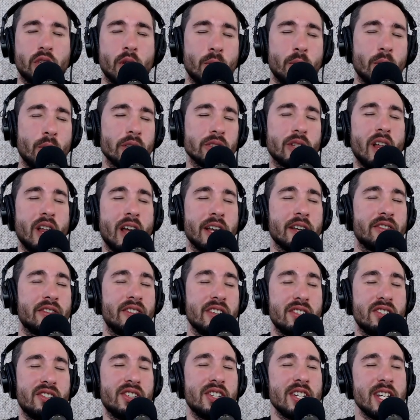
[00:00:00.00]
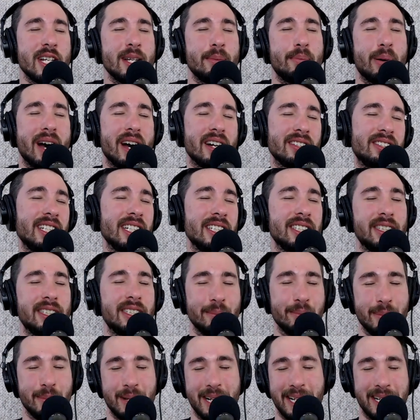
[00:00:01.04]
so what's like the deep
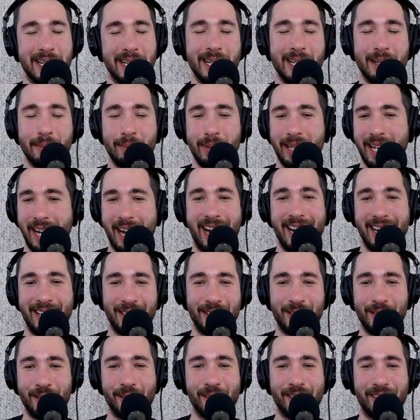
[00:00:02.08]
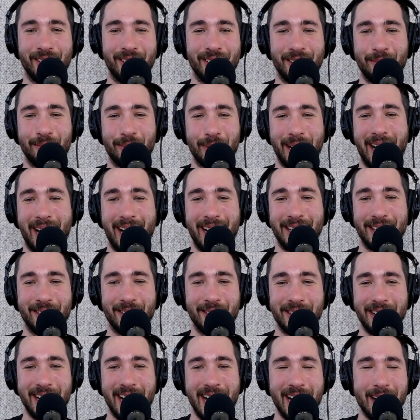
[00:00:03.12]
artistic meaning behind your
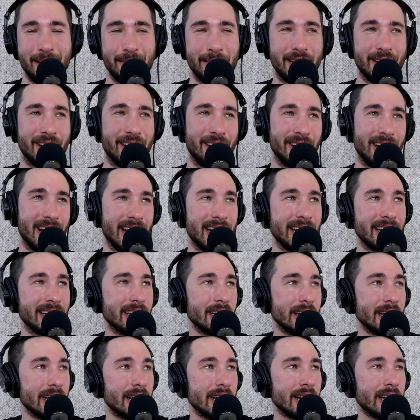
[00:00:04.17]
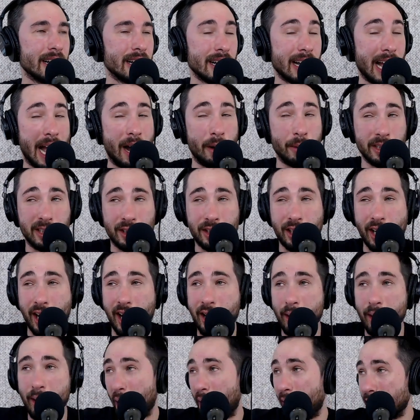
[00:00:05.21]
behind your name? And you're like, Howard
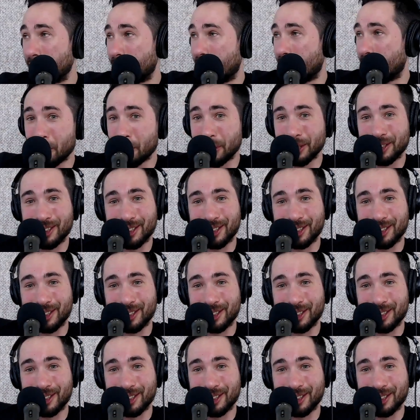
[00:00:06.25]
Stern and porno.